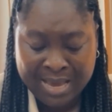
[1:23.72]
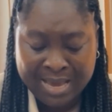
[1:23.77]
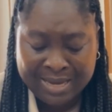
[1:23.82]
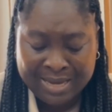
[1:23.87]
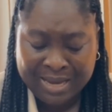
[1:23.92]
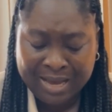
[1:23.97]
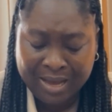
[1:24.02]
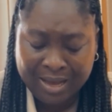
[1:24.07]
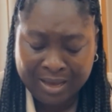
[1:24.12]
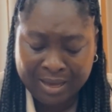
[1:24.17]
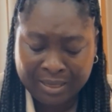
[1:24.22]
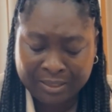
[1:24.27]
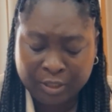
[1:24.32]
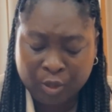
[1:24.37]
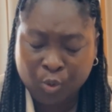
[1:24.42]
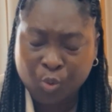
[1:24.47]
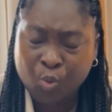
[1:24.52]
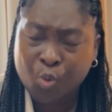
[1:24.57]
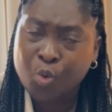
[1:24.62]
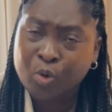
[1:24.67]
Cause the
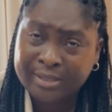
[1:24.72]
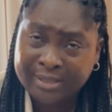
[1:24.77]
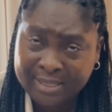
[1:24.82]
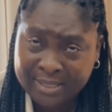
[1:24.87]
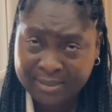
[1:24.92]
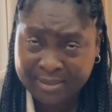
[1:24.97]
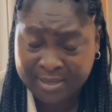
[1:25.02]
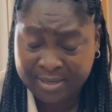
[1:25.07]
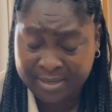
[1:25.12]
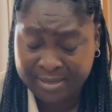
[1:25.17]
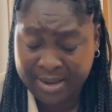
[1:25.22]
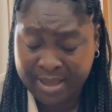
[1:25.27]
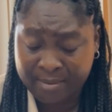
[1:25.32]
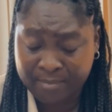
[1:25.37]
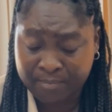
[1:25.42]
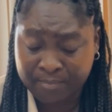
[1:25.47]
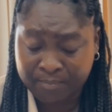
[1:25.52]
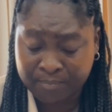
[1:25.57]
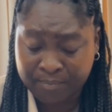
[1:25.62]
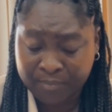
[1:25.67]
good thing
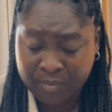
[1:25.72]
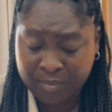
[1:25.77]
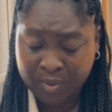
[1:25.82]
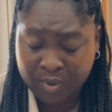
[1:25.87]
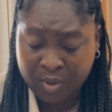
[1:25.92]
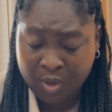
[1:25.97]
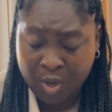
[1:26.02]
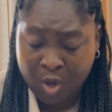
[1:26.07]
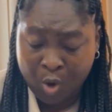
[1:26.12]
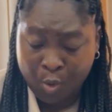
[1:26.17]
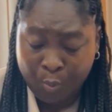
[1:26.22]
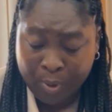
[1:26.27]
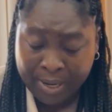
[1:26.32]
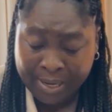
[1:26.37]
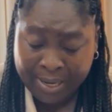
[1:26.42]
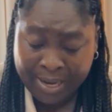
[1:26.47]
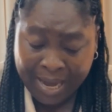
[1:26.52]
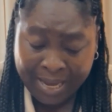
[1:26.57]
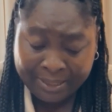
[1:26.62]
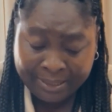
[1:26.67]
them where
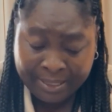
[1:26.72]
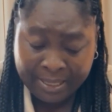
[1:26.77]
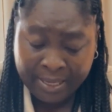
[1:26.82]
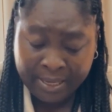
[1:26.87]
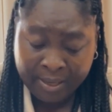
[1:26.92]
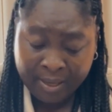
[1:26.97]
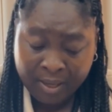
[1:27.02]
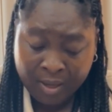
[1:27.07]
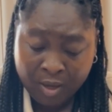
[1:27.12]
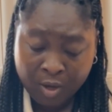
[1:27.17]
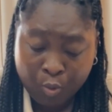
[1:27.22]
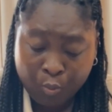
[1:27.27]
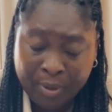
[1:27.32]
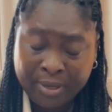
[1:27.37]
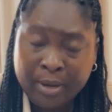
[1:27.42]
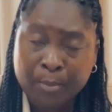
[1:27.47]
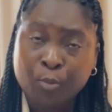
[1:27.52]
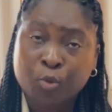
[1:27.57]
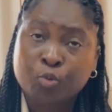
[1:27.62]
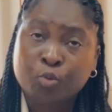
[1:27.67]
God gave when
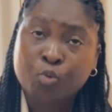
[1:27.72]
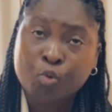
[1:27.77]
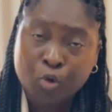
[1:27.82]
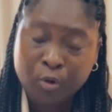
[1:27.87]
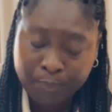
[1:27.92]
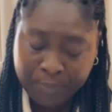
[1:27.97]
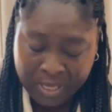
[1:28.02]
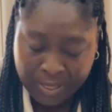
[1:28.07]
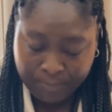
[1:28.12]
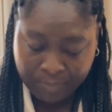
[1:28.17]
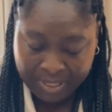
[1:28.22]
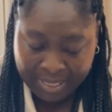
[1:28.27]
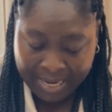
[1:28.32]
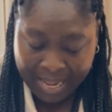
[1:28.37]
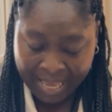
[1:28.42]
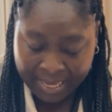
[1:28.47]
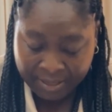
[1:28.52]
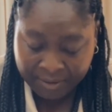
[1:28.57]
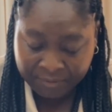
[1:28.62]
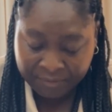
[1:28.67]
him rule people
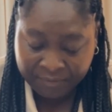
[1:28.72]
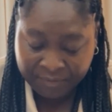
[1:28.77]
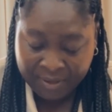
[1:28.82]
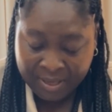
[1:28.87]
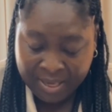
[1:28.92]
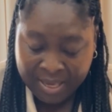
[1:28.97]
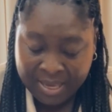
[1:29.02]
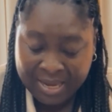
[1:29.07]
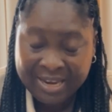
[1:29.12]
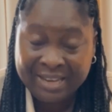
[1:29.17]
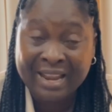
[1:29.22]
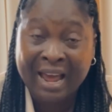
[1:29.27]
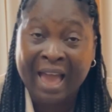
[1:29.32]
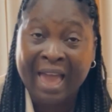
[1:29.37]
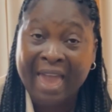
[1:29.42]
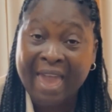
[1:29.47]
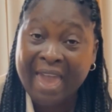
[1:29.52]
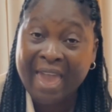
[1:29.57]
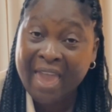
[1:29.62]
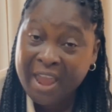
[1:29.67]
life in
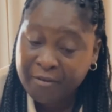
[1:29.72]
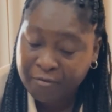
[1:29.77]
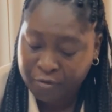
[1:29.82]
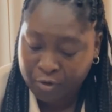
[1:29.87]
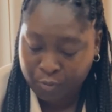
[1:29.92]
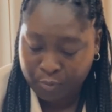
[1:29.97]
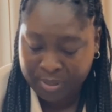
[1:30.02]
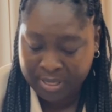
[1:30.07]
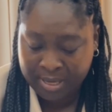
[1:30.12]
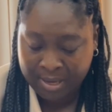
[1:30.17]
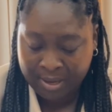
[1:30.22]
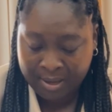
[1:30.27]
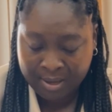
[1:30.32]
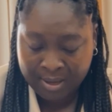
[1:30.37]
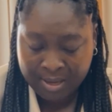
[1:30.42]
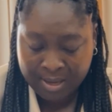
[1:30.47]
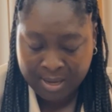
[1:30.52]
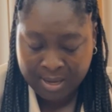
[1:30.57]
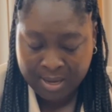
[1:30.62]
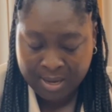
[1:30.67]
everywhere,
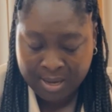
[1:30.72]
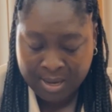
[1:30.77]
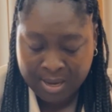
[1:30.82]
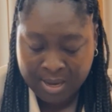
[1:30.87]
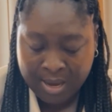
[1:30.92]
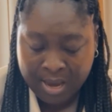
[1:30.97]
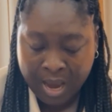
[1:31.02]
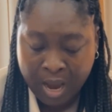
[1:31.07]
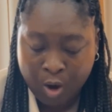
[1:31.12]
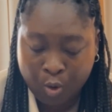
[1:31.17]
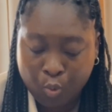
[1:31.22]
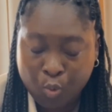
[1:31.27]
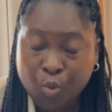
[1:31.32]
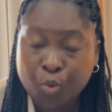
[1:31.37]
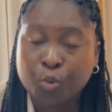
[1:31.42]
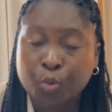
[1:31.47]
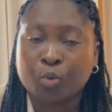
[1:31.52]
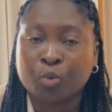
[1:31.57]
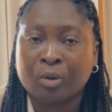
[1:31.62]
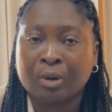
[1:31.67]
I
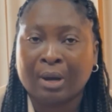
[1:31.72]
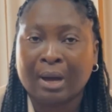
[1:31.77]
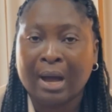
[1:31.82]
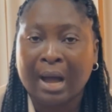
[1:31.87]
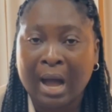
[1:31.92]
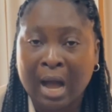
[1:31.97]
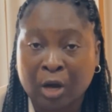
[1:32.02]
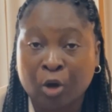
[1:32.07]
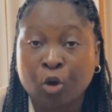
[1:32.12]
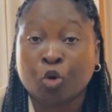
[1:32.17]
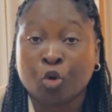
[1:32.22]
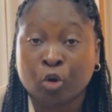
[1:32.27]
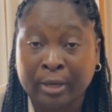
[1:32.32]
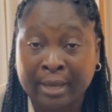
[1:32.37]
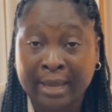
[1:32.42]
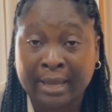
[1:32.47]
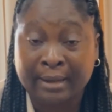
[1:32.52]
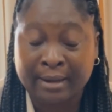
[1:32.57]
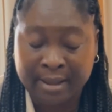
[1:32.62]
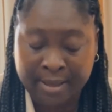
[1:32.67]
will come
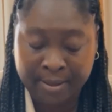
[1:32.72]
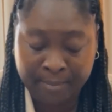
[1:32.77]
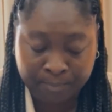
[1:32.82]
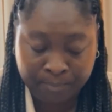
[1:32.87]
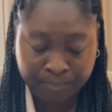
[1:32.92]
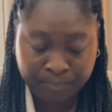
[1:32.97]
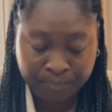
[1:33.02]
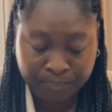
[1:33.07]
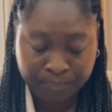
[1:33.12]
get them.